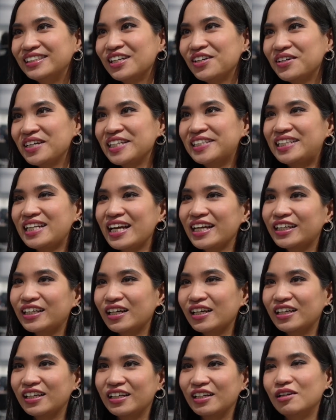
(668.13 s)
So it's like
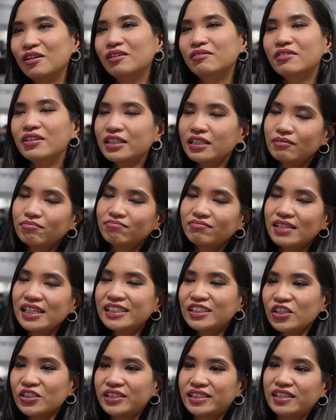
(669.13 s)

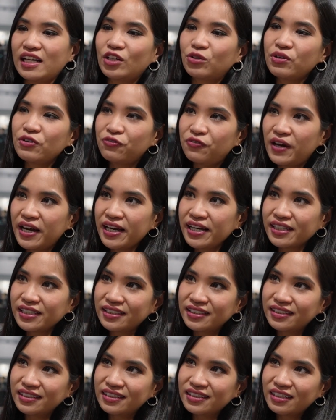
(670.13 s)
it's a
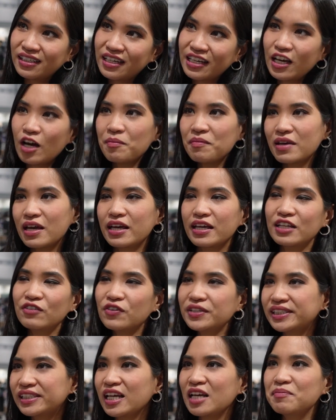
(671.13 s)
sacrifice. And at the
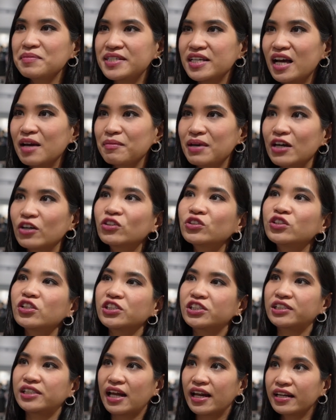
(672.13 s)
same time, I
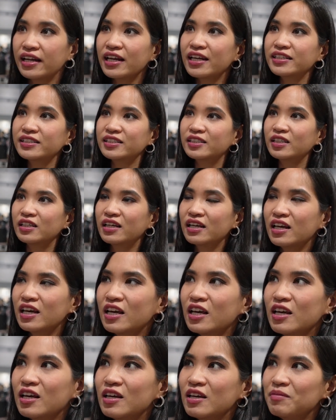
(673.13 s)
understand it.
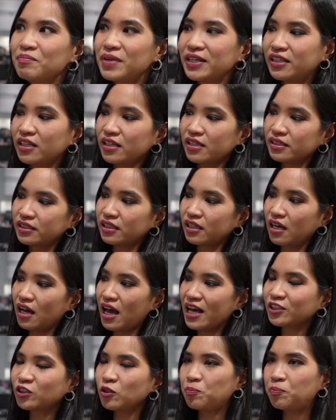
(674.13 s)
Because
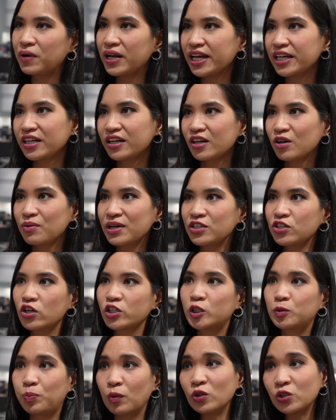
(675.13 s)
as a player, when you're
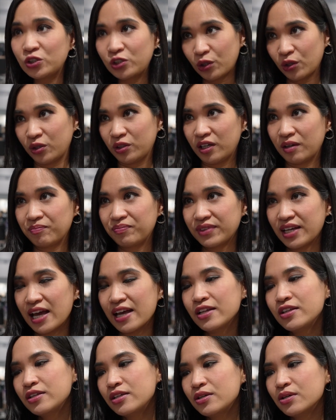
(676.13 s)
sponsored
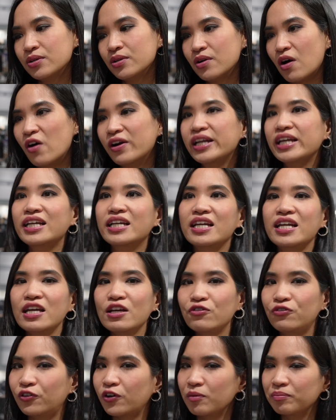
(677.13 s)
and you only
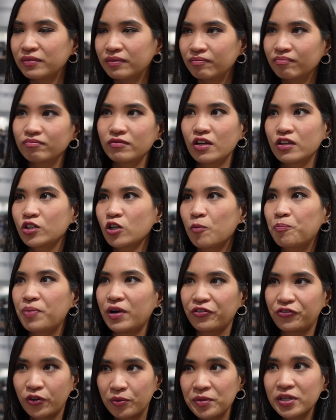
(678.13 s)
live from your
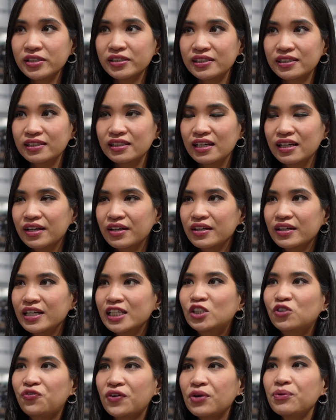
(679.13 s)
performance,
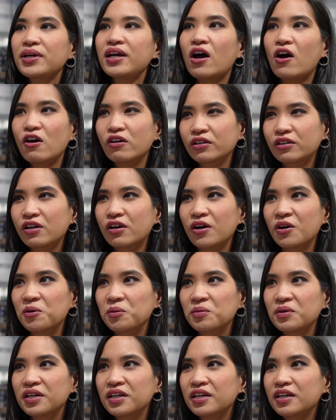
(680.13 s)
it's very hard
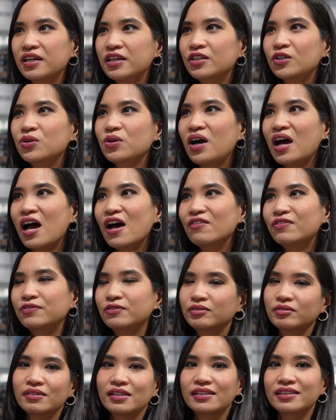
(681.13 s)
now. You have
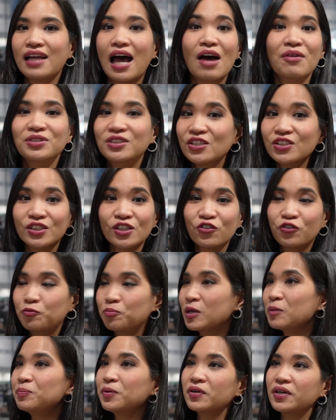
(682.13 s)
thousands of
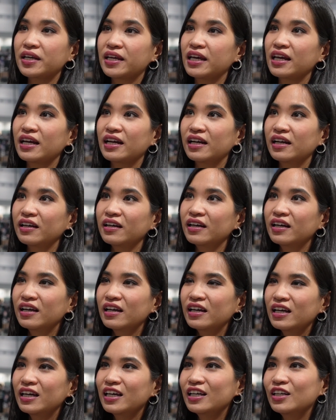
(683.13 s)
people here.
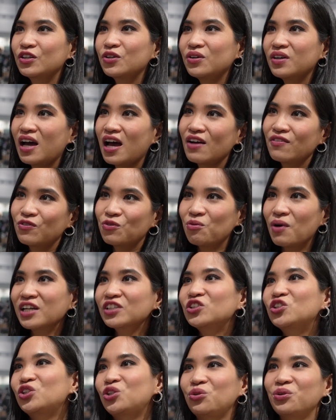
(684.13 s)
You have
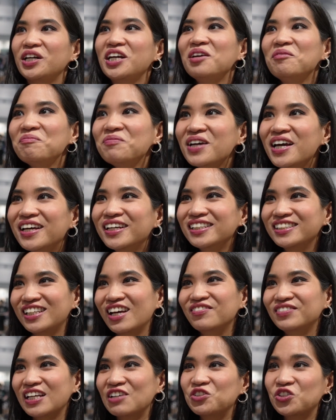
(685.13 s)
one stream,
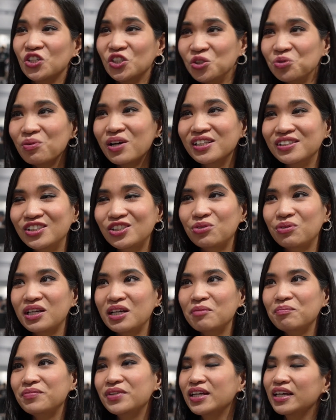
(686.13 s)
sometimes just one
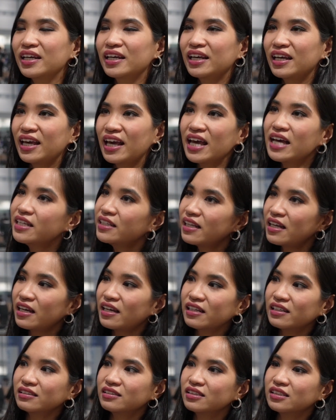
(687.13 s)
stream, and
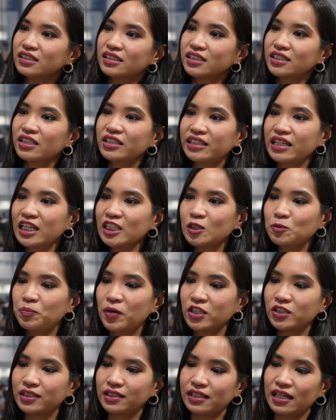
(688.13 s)
then you can't
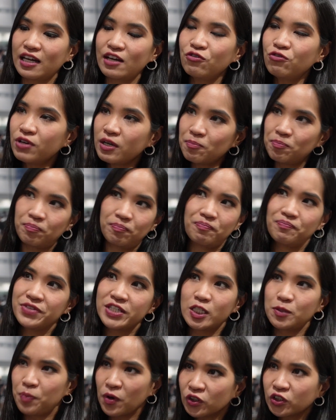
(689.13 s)
put every
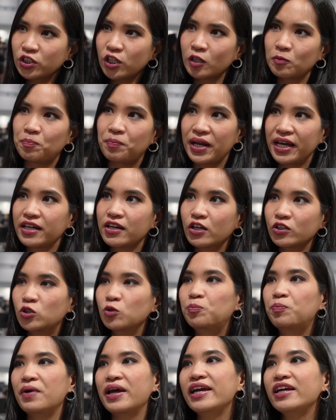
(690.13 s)
sponsored player to
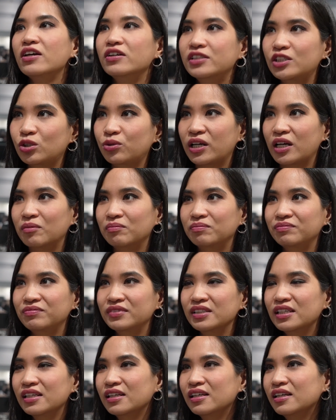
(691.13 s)
play on stream
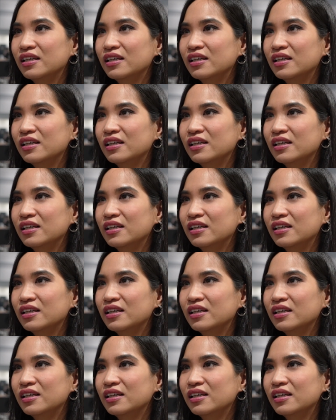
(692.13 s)
though.